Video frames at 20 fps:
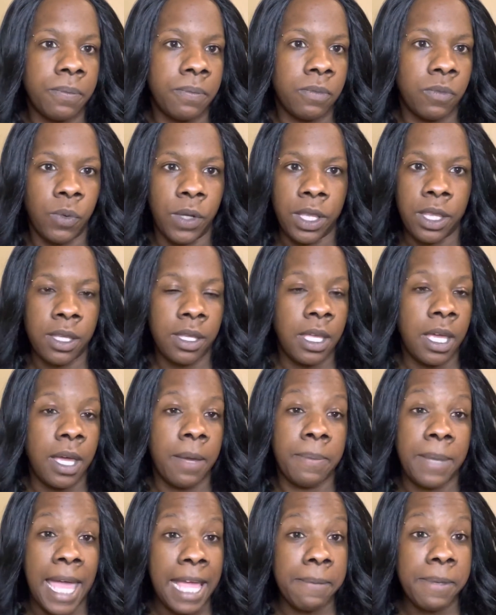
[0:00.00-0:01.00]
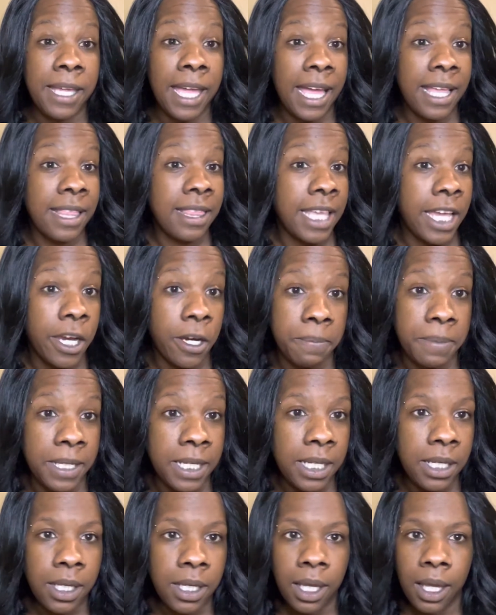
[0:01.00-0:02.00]
with ABA
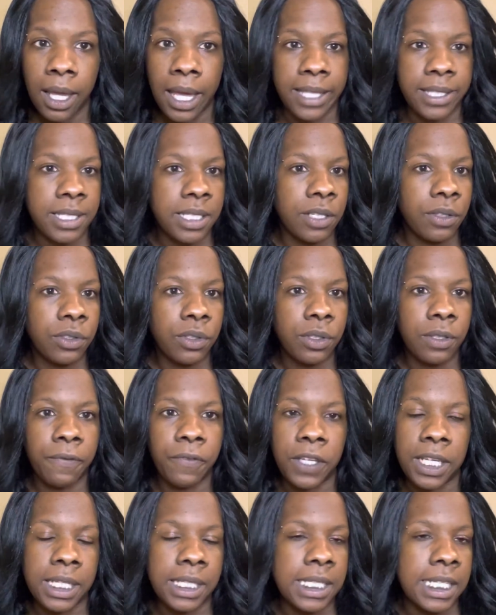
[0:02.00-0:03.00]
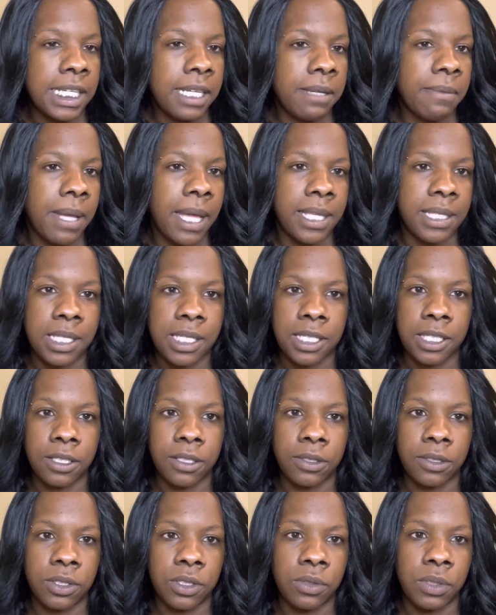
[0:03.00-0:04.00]
therapy and still do the feeding team and
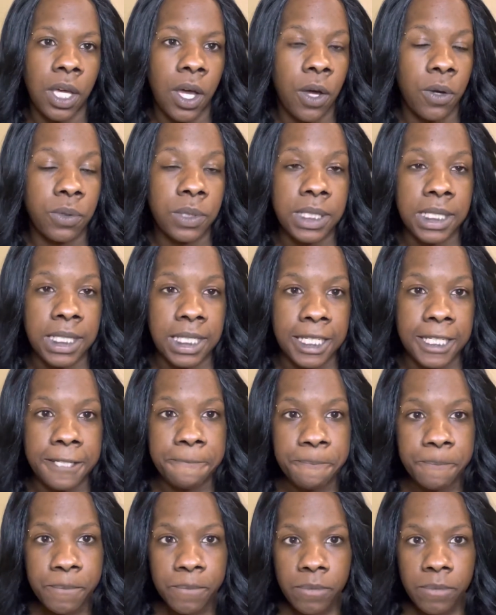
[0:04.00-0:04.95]
still do the OT.